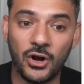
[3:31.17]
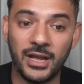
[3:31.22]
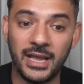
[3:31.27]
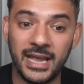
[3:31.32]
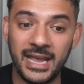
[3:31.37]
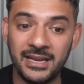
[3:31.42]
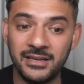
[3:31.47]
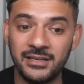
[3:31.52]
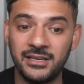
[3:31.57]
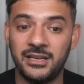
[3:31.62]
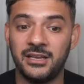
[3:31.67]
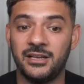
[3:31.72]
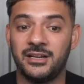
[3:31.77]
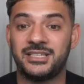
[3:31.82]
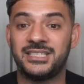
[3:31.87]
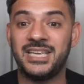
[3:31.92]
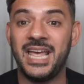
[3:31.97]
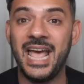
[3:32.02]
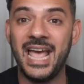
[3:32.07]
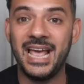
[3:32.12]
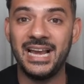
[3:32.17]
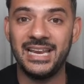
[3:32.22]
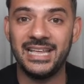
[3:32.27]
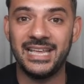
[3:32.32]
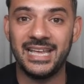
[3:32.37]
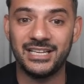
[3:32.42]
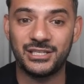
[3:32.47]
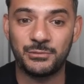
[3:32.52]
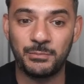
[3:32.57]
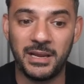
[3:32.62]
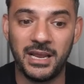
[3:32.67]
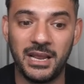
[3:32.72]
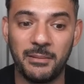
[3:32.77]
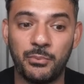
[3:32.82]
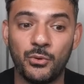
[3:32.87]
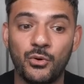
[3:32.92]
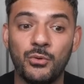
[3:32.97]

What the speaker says: India telling its people,